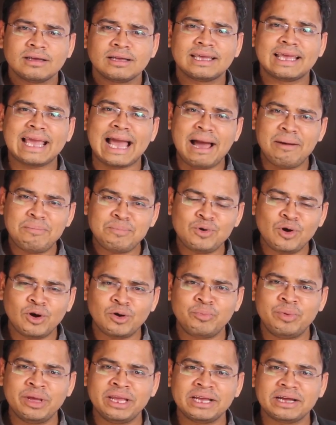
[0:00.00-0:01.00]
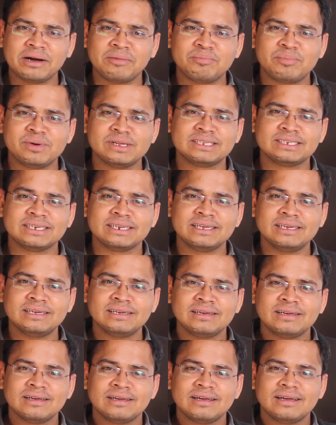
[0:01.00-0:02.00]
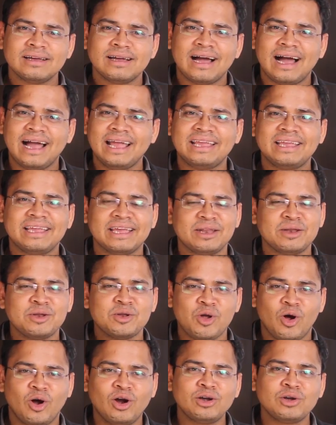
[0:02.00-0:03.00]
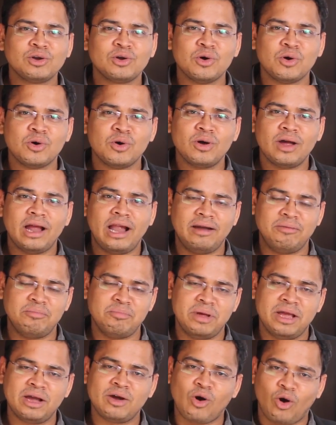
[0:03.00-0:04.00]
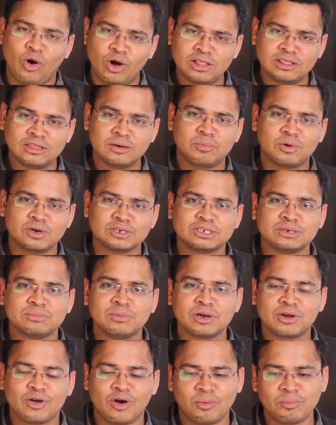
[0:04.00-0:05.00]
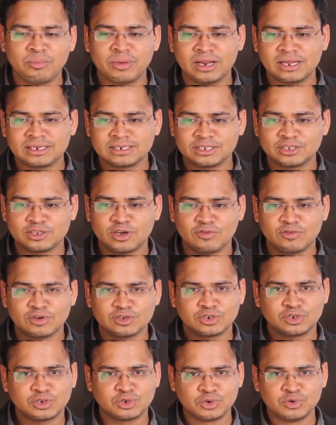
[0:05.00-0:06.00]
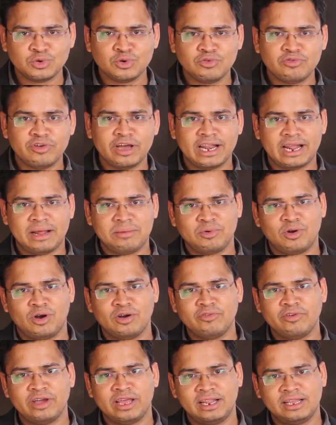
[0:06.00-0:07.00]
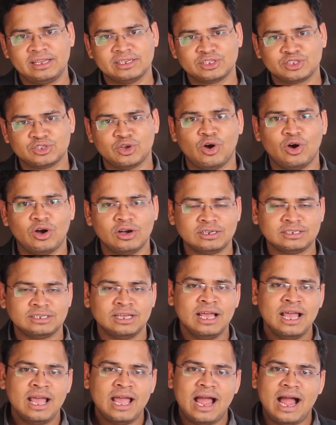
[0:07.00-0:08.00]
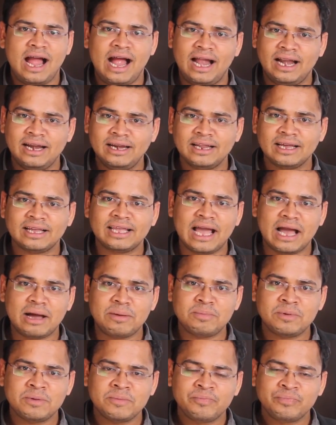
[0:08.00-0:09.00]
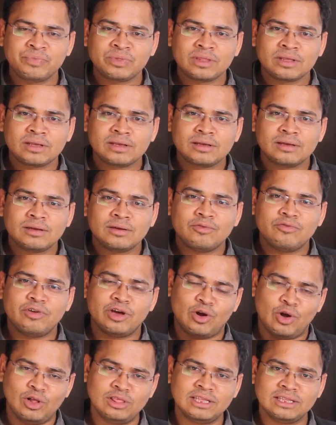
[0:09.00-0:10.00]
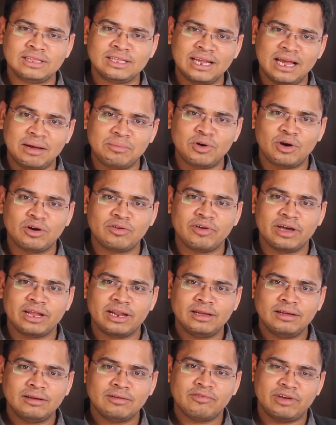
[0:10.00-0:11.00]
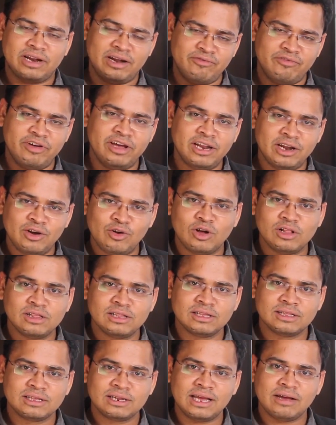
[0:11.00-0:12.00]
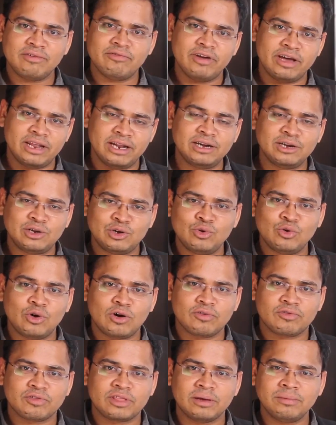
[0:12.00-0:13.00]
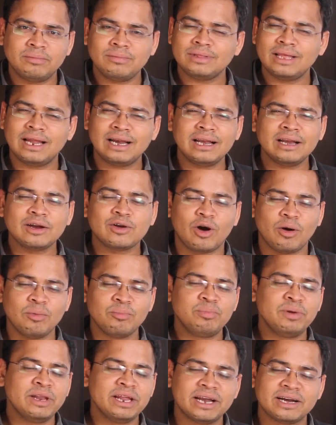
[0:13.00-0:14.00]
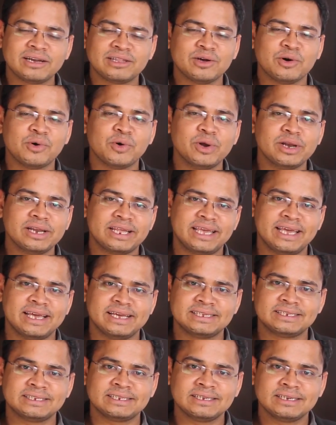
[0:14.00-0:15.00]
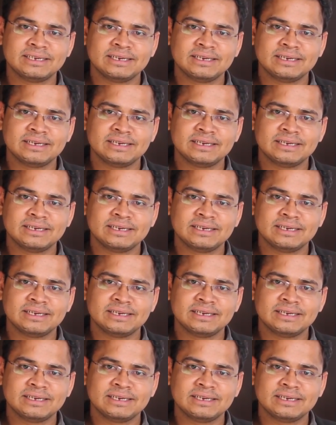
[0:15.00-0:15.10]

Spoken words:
cap not being compulsory, I cannot go and make all the possible combinations of a shoe where I'm not wearing a socks and a cap, where all the three I'm not wearing, where I'm wearing all the three, I'm wearing two of them. That will complicate the whole case.